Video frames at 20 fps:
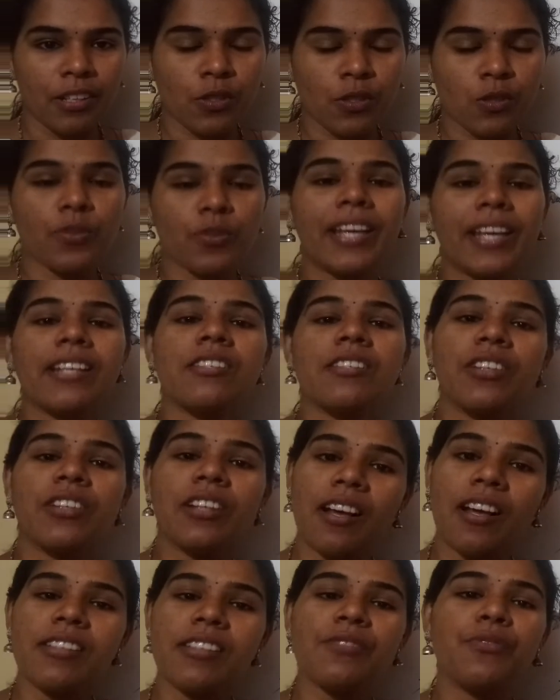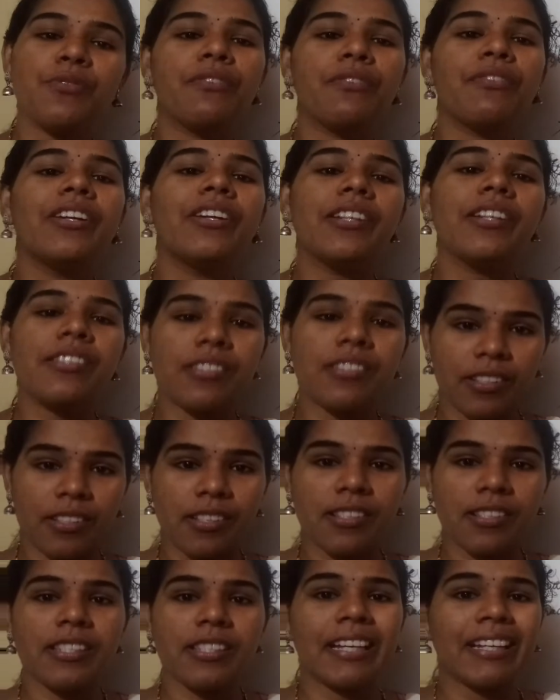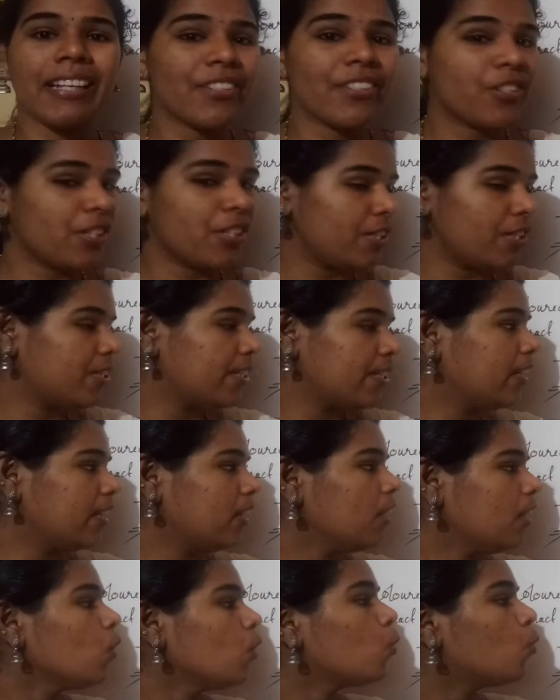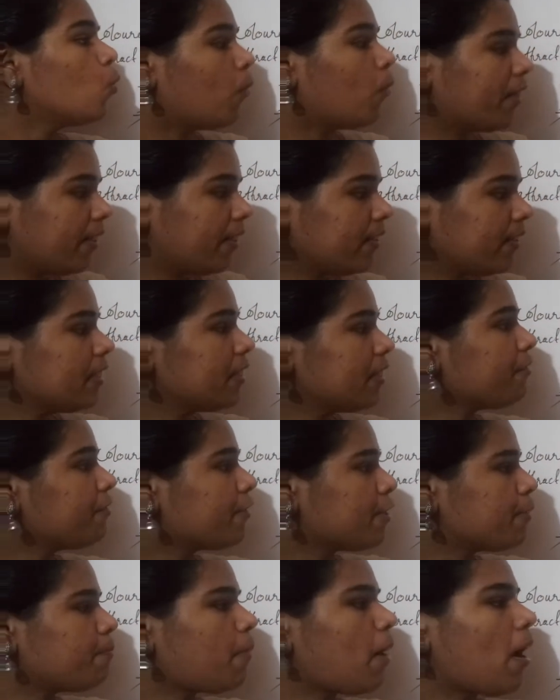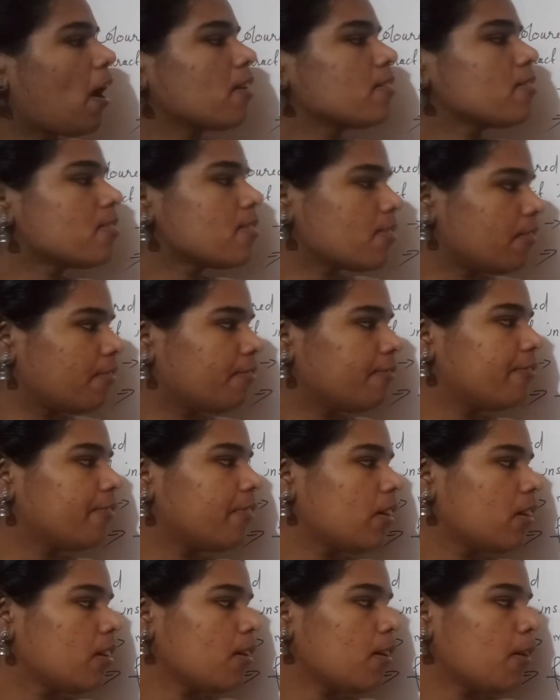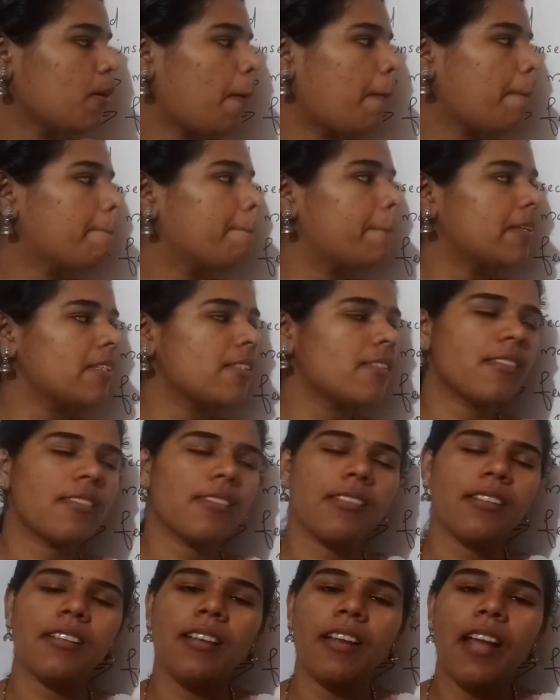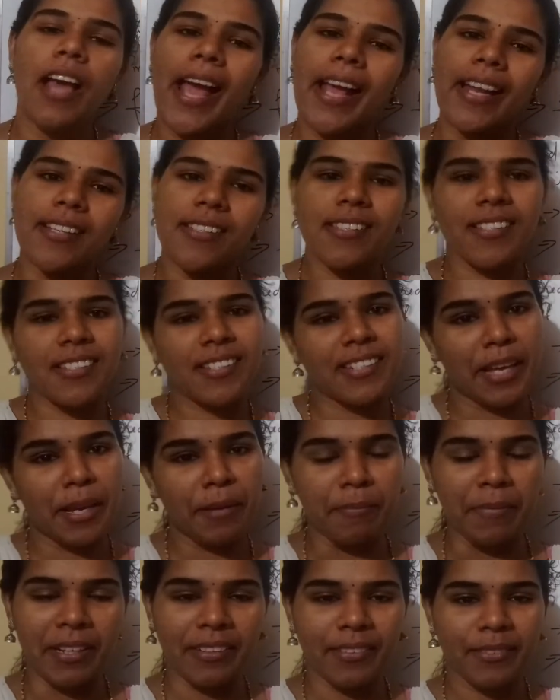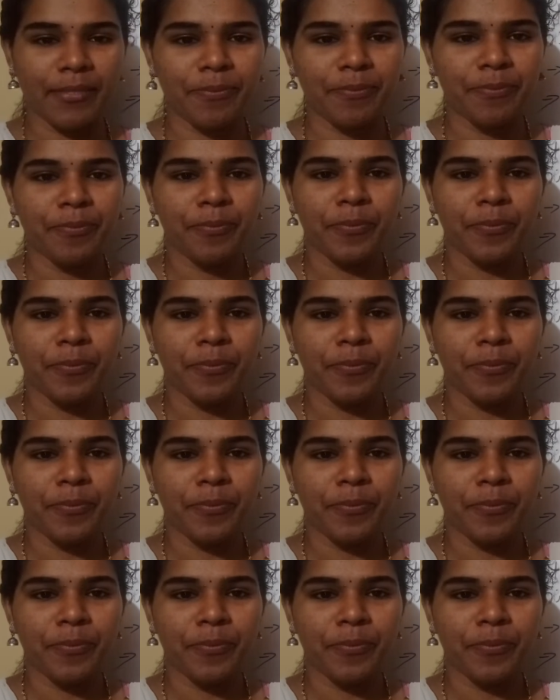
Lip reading: So next class we will discuss in detail what are the different parts of pistil and stamen.